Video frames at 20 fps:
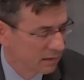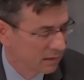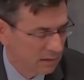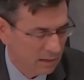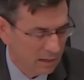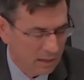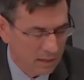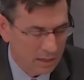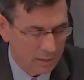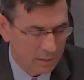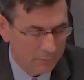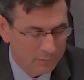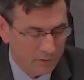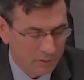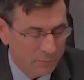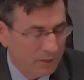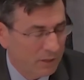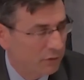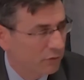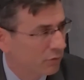So
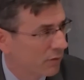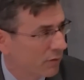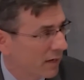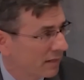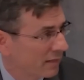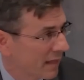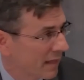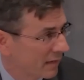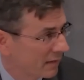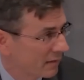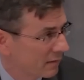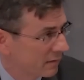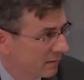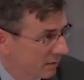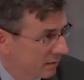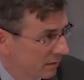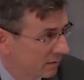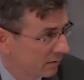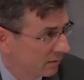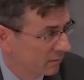I'm going to direct that
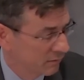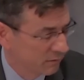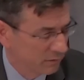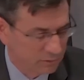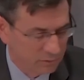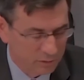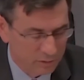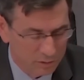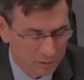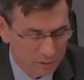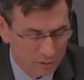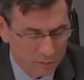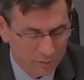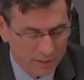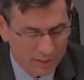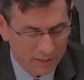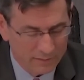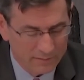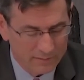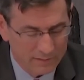to you
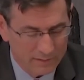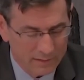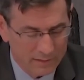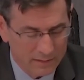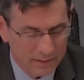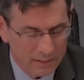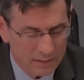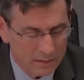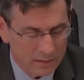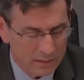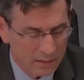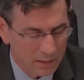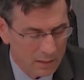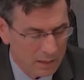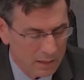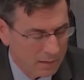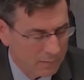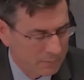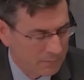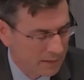again, Cindy,
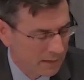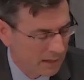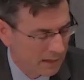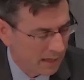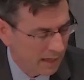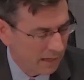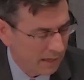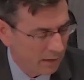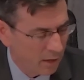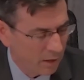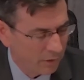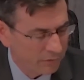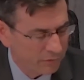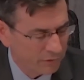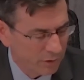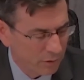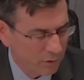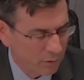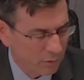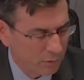and
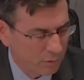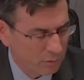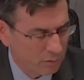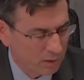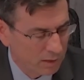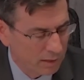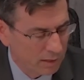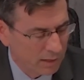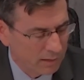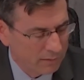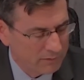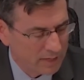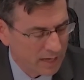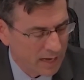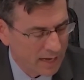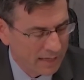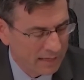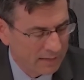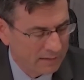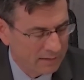also
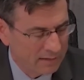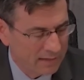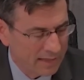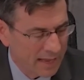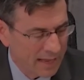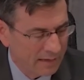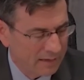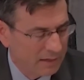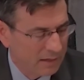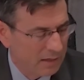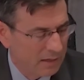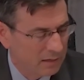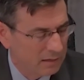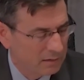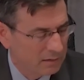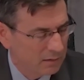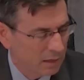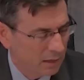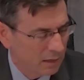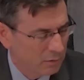tie into that.
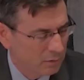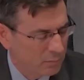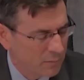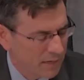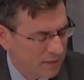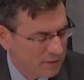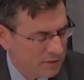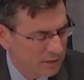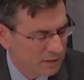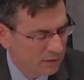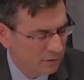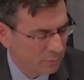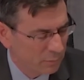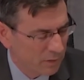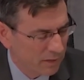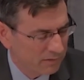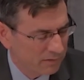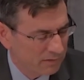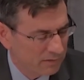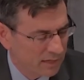You mentioned in your
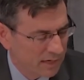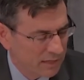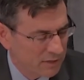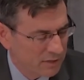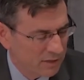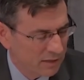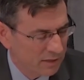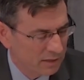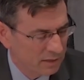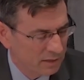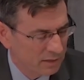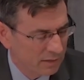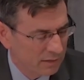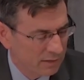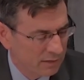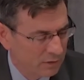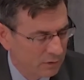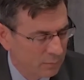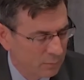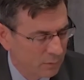presentation, I
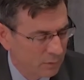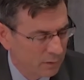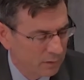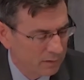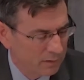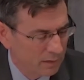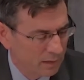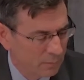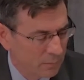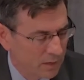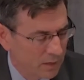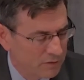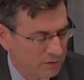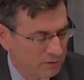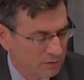think you put budget